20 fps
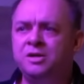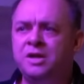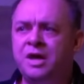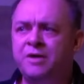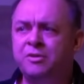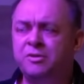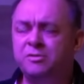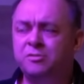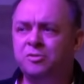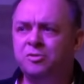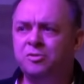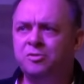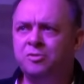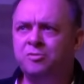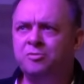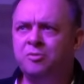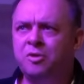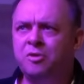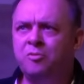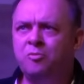Now,
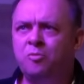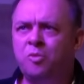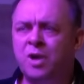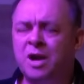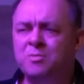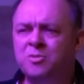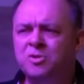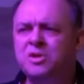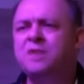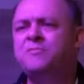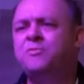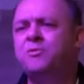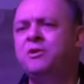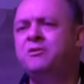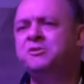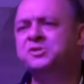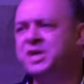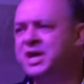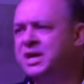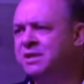what I'm looking for
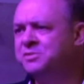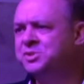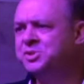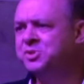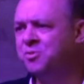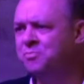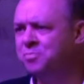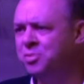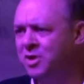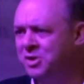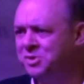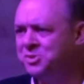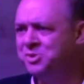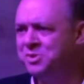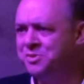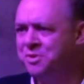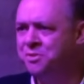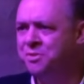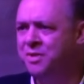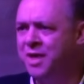here is a kind of
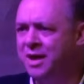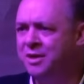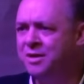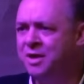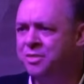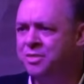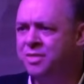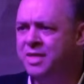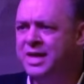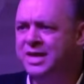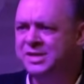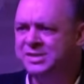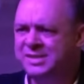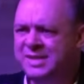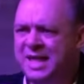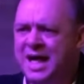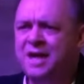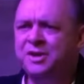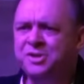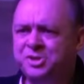surplus in the thing. A thing is
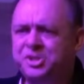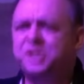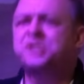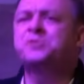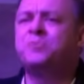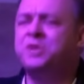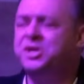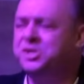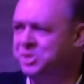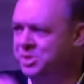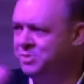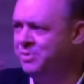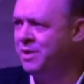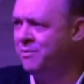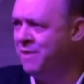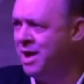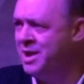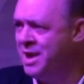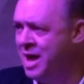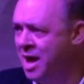not just what it's
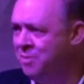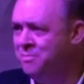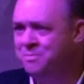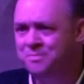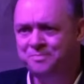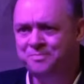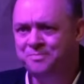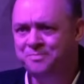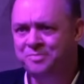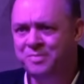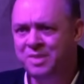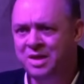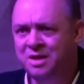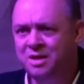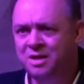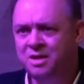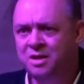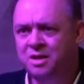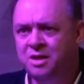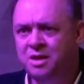doing right now.
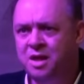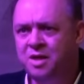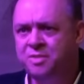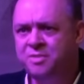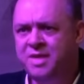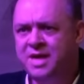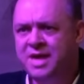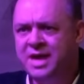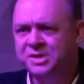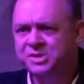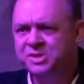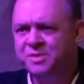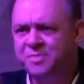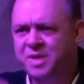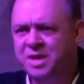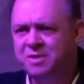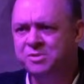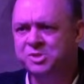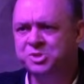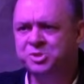A thing has
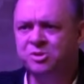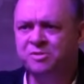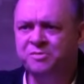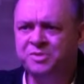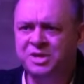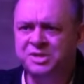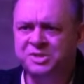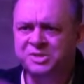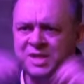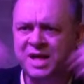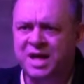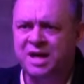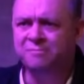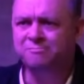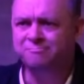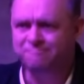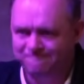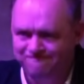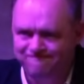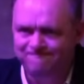something in reserve that it's
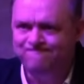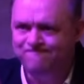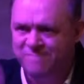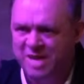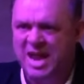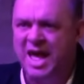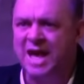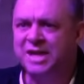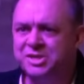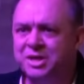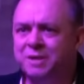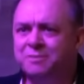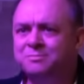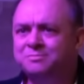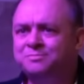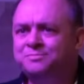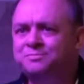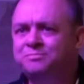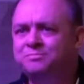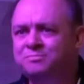not enacting,
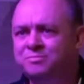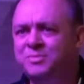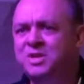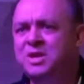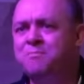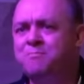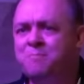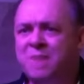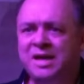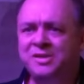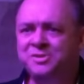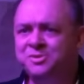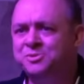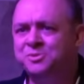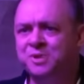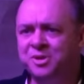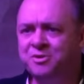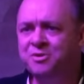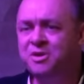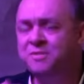that it might
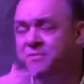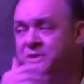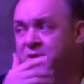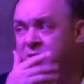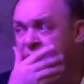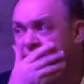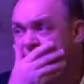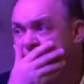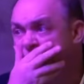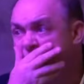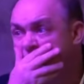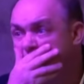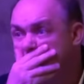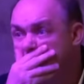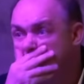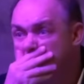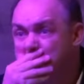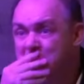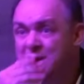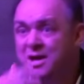under different
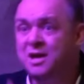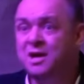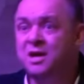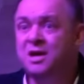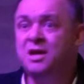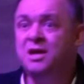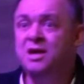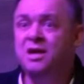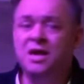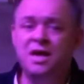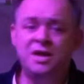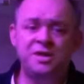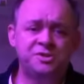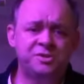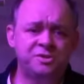conditions. And